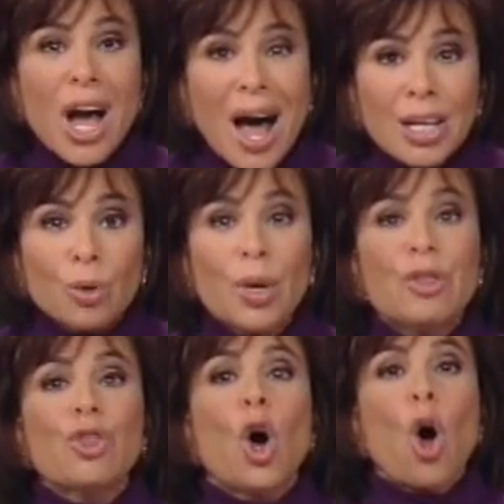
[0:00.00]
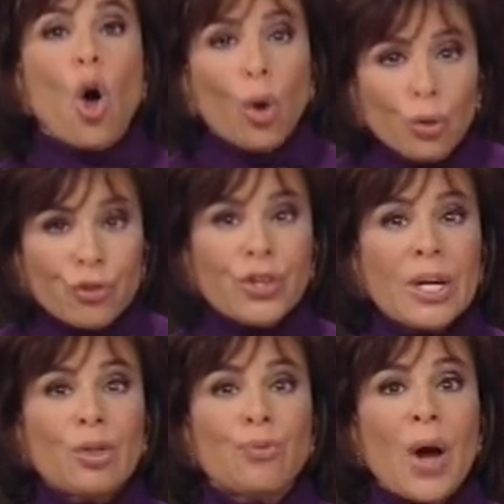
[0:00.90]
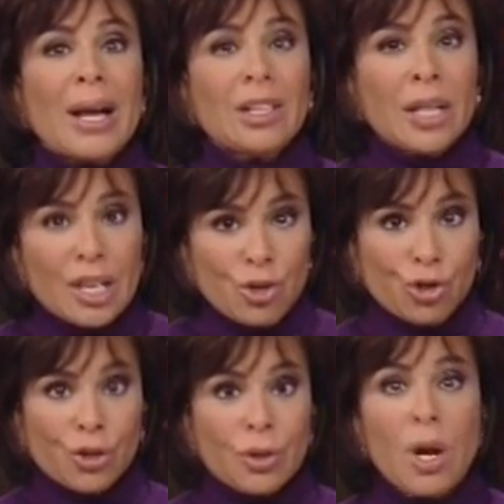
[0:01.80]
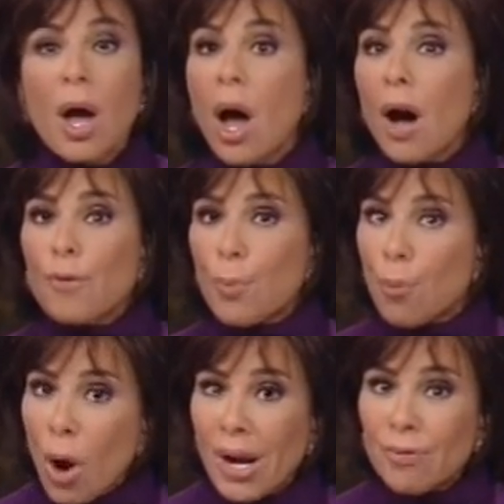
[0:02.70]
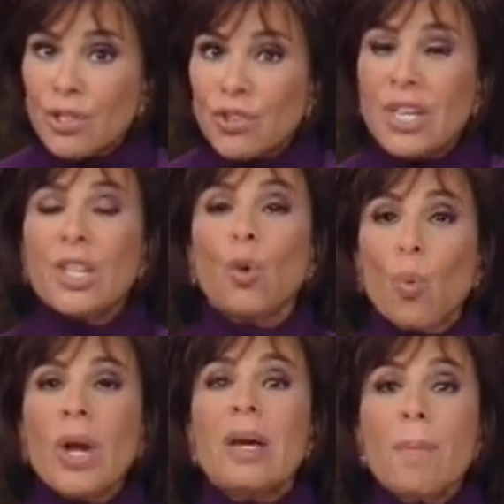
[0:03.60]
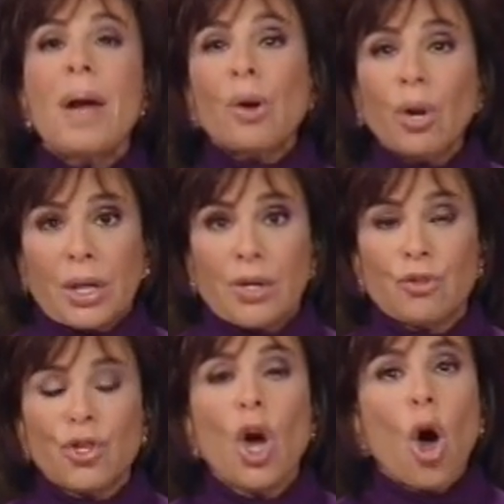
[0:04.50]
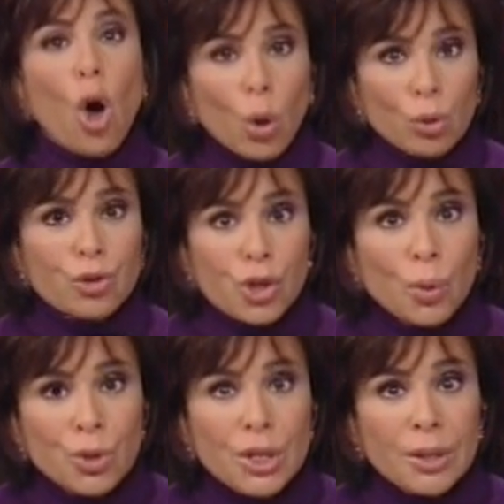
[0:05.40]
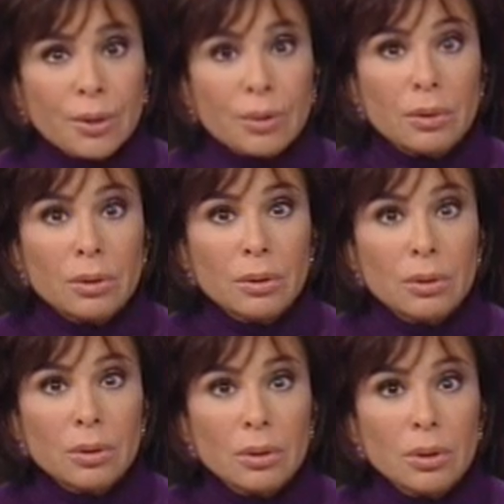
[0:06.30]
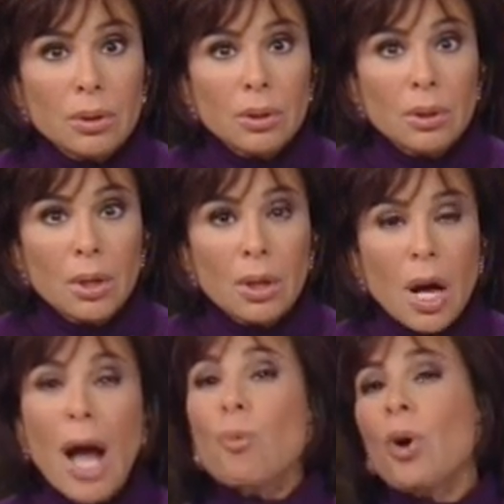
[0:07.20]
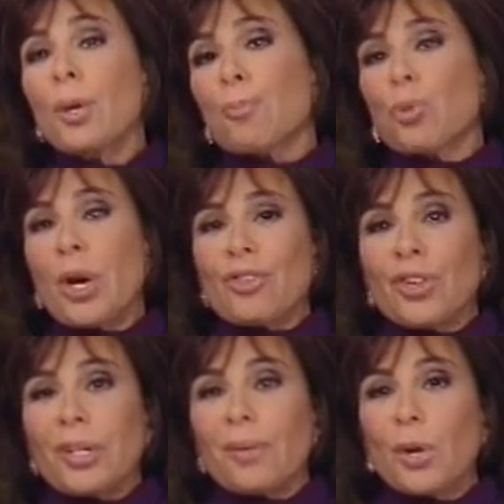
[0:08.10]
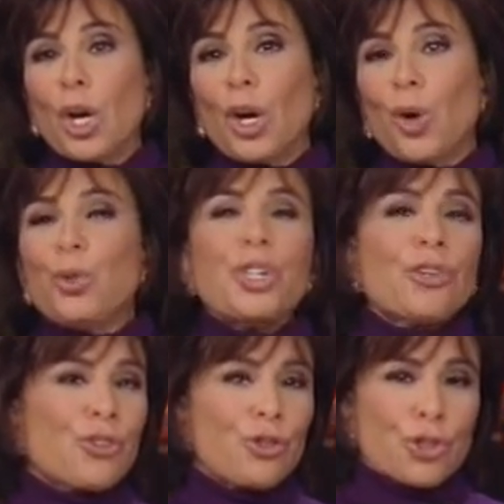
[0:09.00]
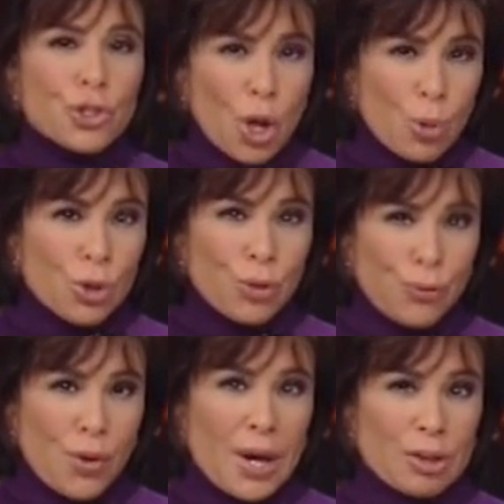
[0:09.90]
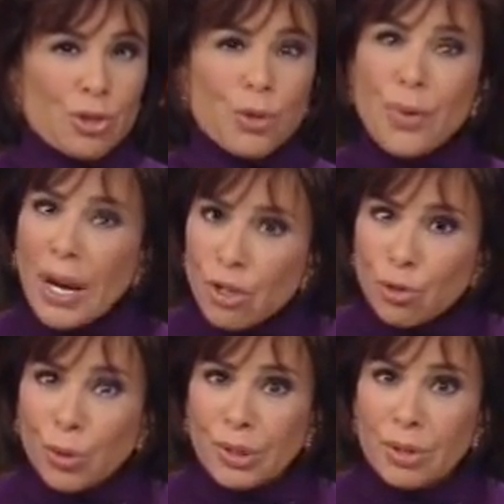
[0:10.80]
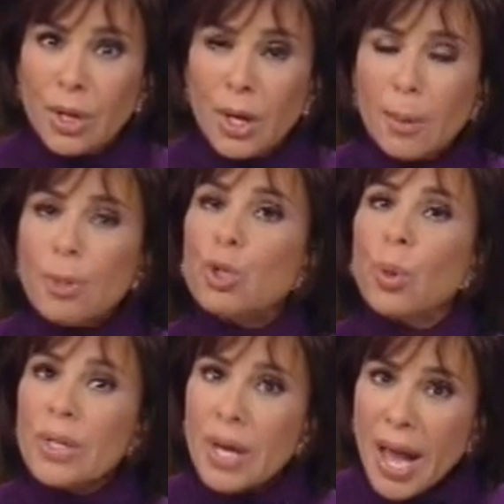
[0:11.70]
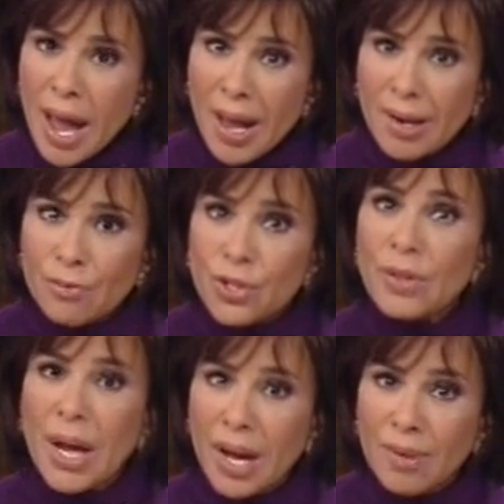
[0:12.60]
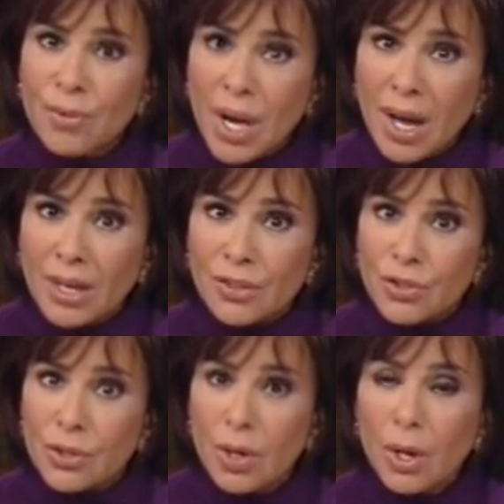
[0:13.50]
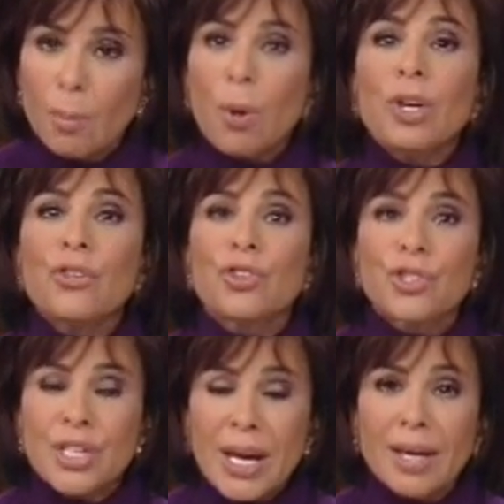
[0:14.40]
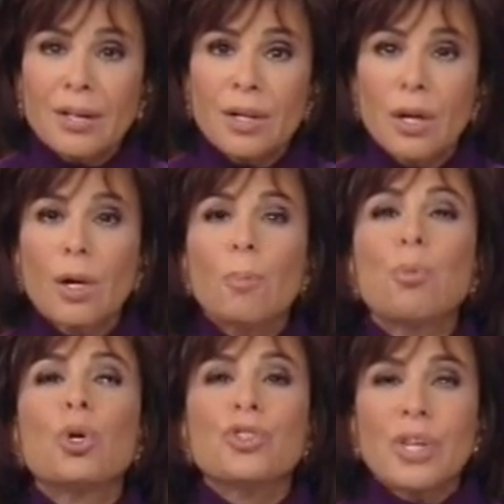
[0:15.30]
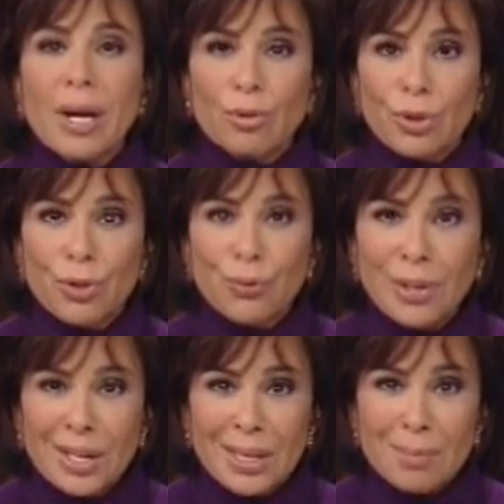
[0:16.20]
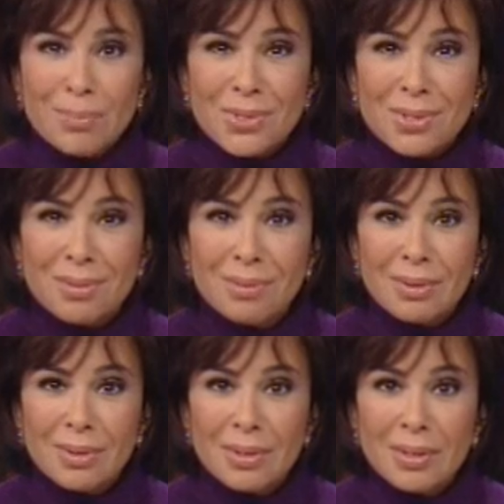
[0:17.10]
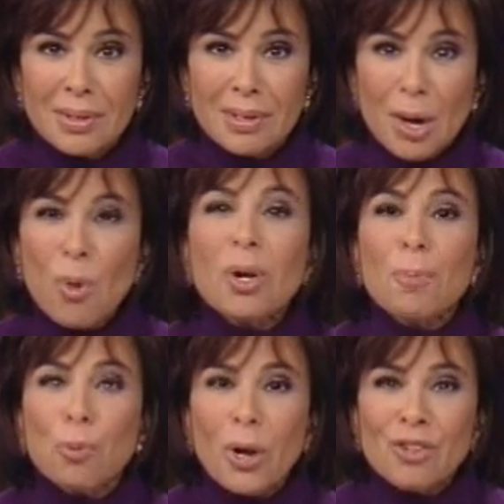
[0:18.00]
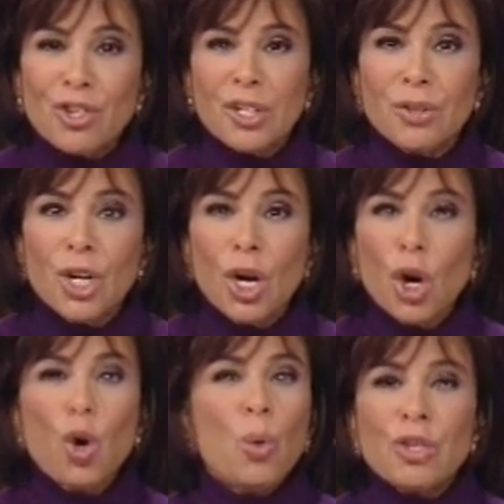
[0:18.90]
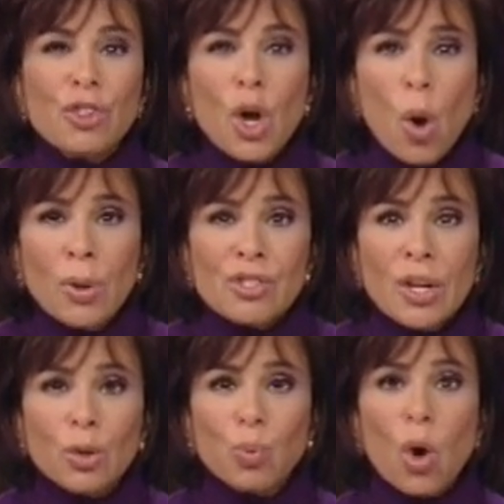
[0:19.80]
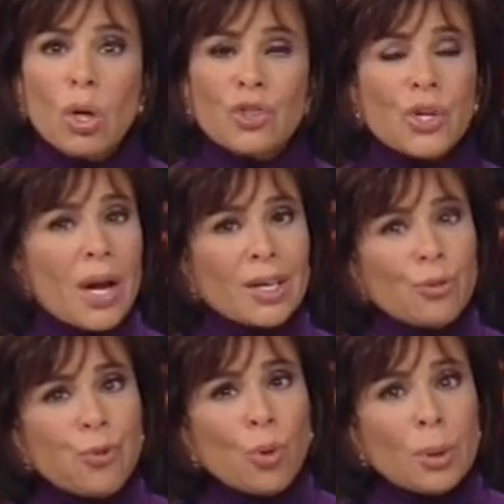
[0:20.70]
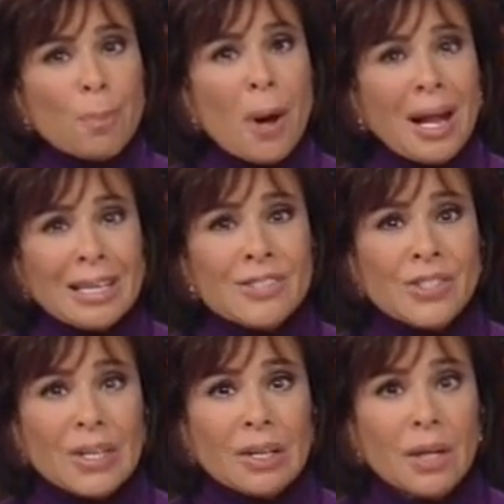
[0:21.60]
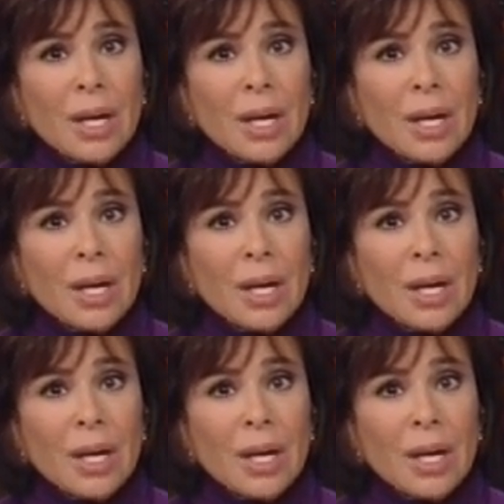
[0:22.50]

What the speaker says: tolerate the wholesale violation of the privacy that we Americans hold so dear. I want a president who doesn't stoke the fires of hatred between the haves and the have-nots, but instead puts out the flames. I want a president who isn't always on the wrong side of foreign policy,